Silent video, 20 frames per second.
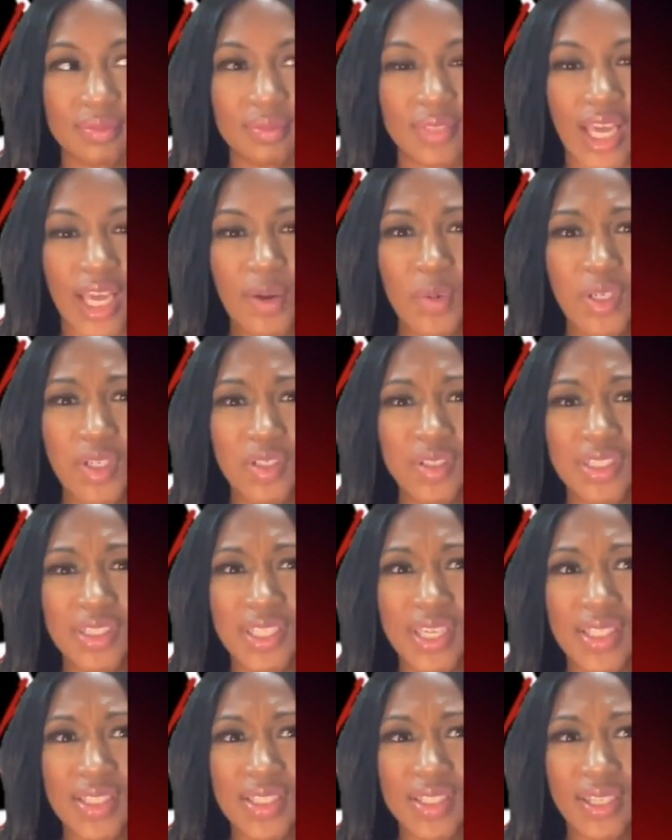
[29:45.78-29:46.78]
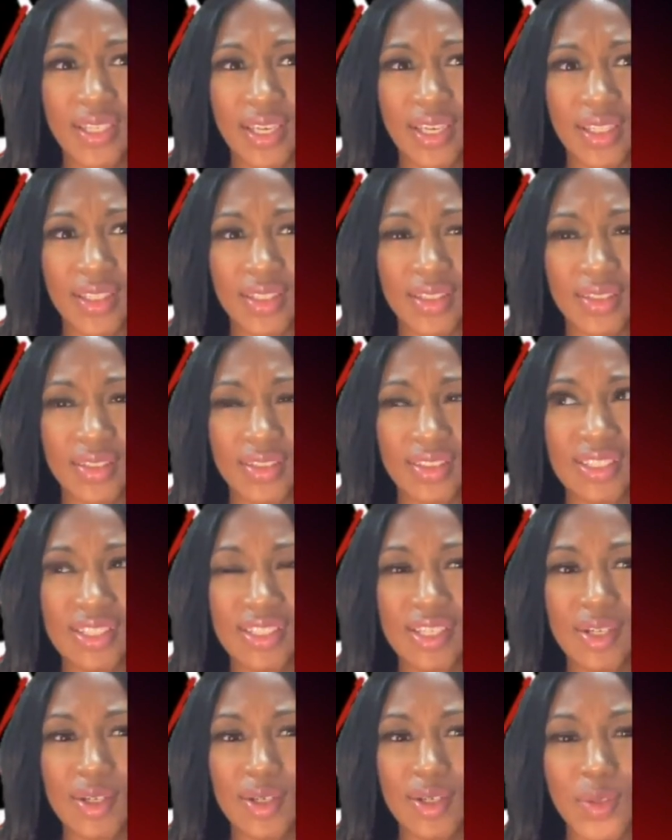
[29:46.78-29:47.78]
I went on a date today.
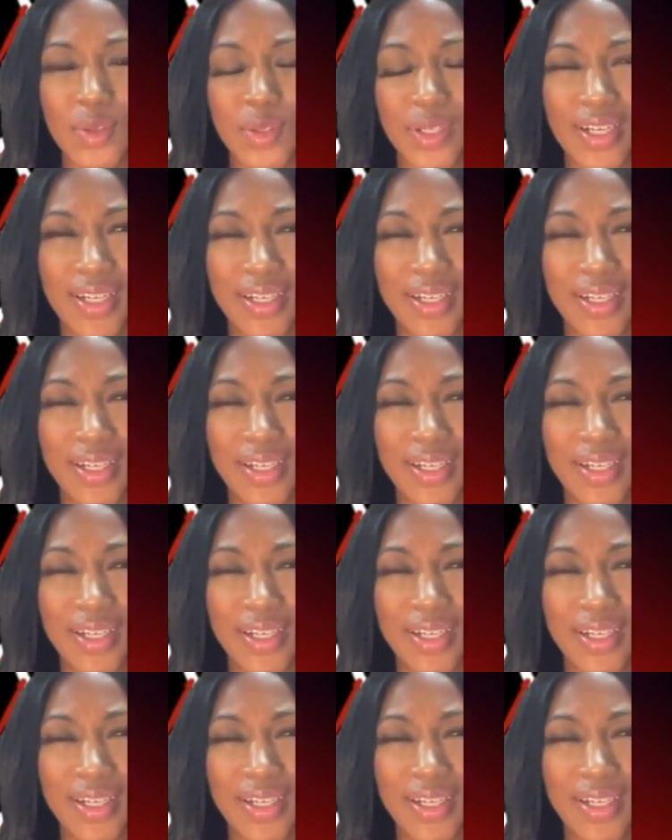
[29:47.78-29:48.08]
So